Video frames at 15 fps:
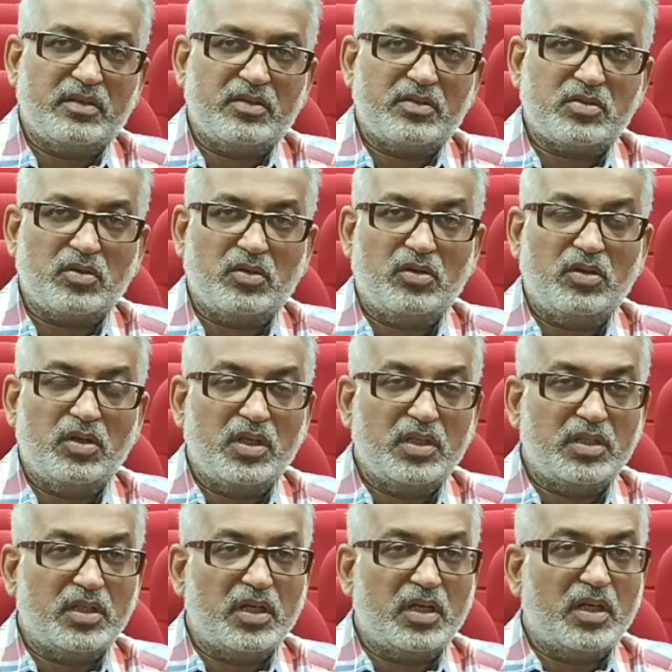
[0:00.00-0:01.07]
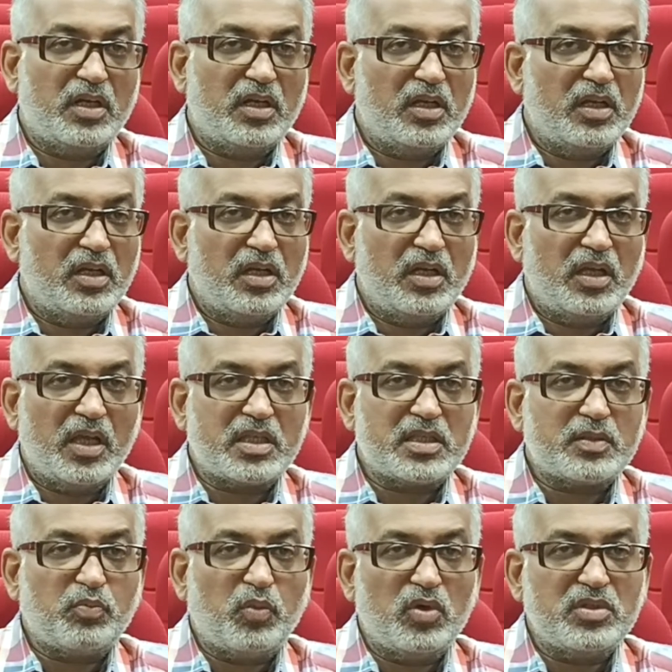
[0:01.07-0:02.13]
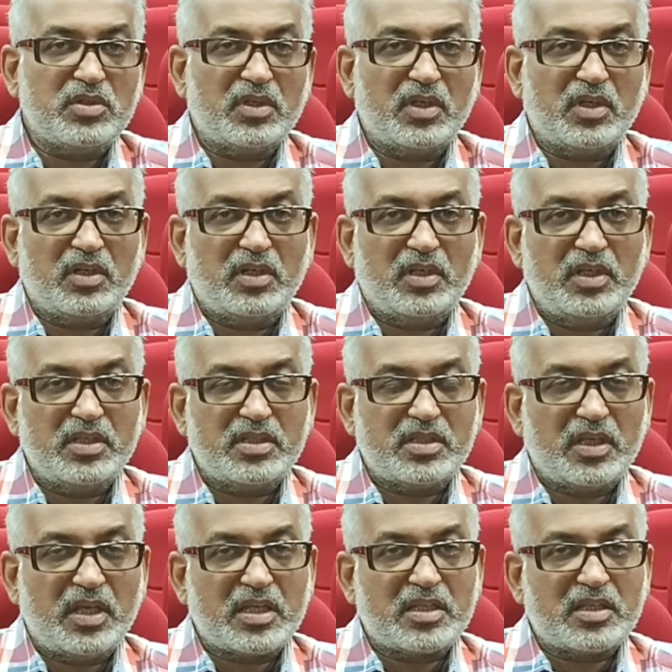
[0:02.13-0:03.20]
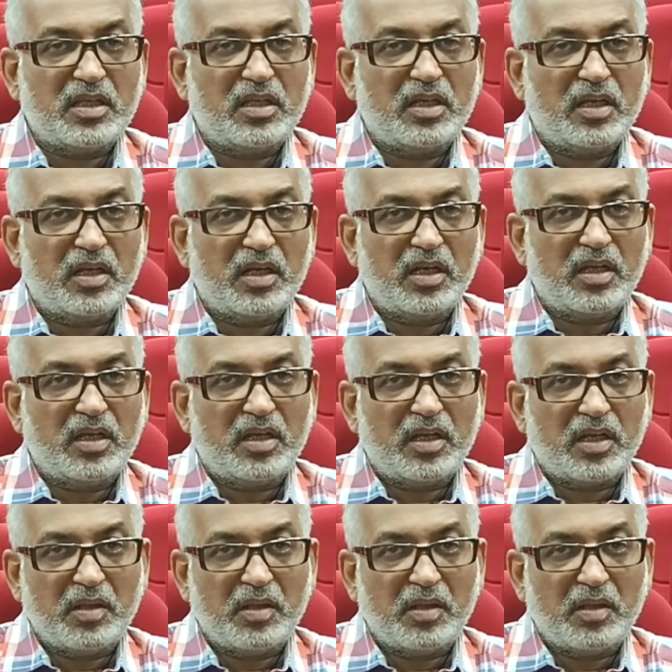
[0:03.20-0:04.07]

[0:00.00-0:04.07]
So, the exposure is ex- uh,